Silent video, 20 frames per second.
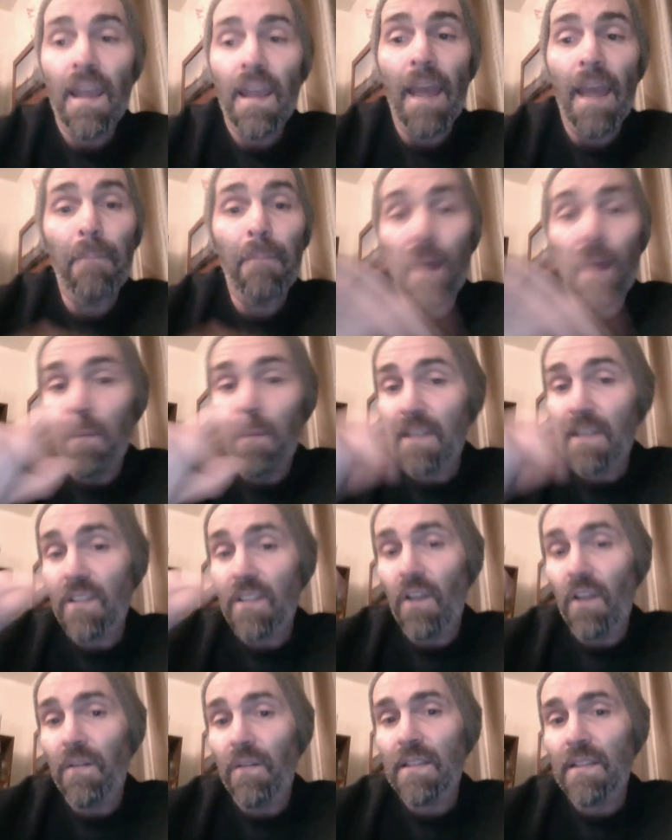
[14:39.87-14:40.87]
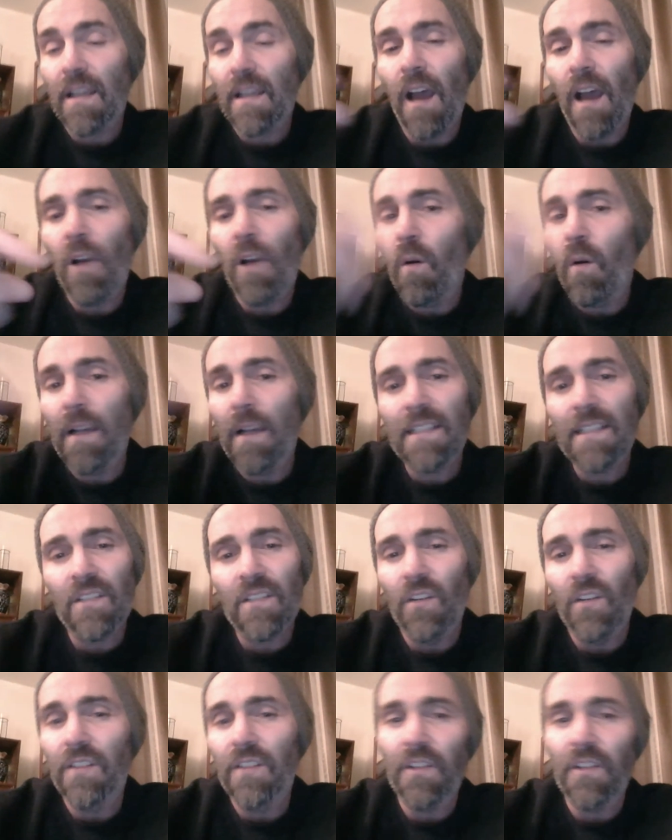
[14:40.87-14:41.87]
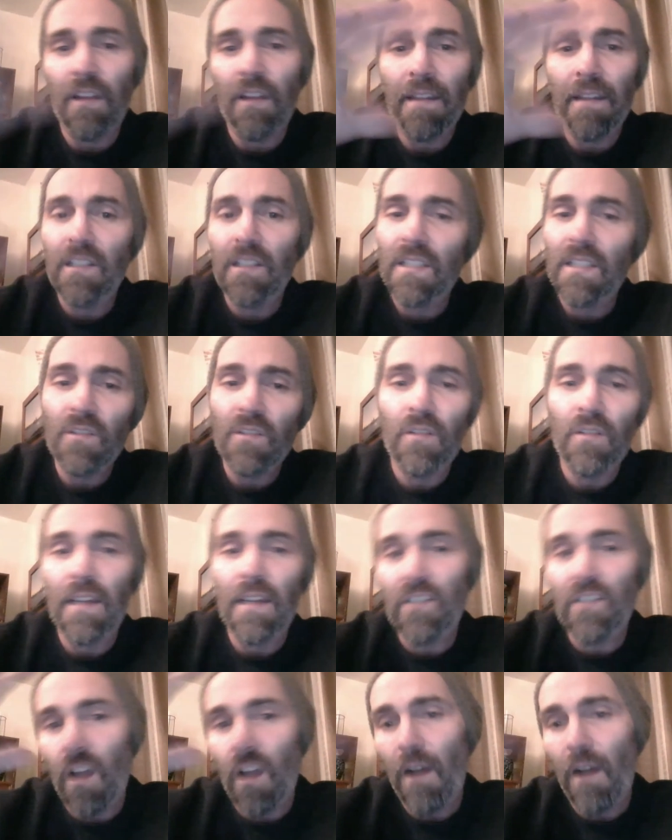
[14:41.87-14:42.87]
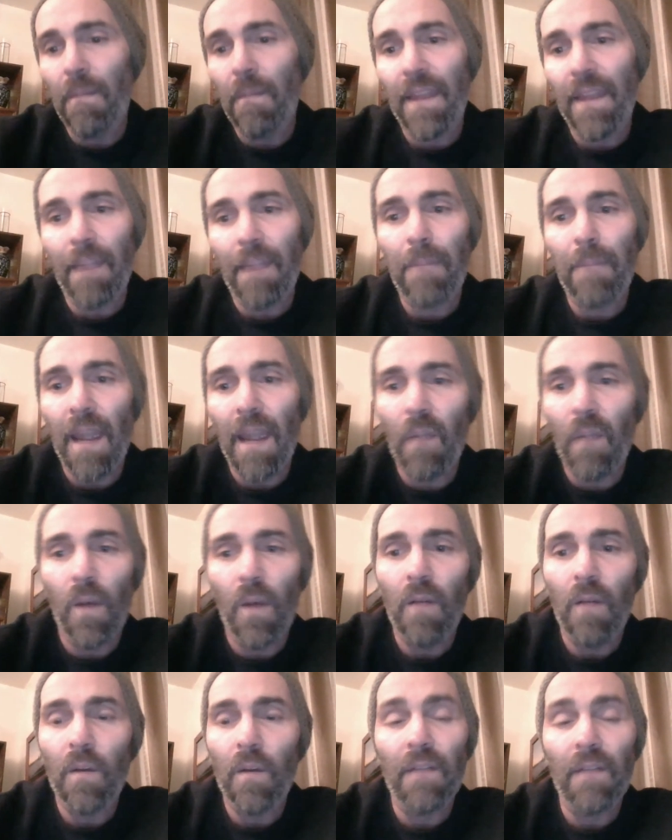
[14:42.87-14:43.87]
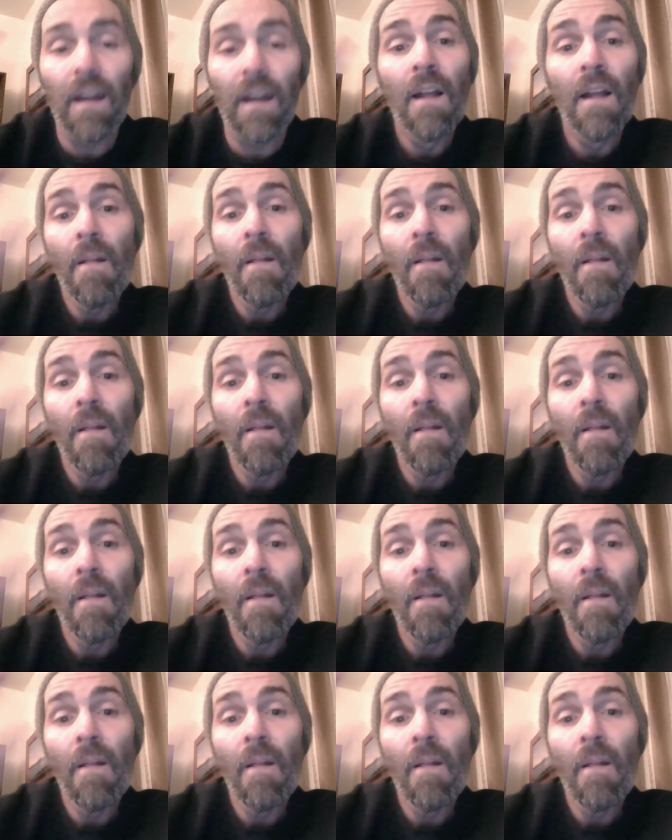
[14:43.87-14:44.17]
And public servants, I always thought, you know, they just do their job and they get paid well and whatever.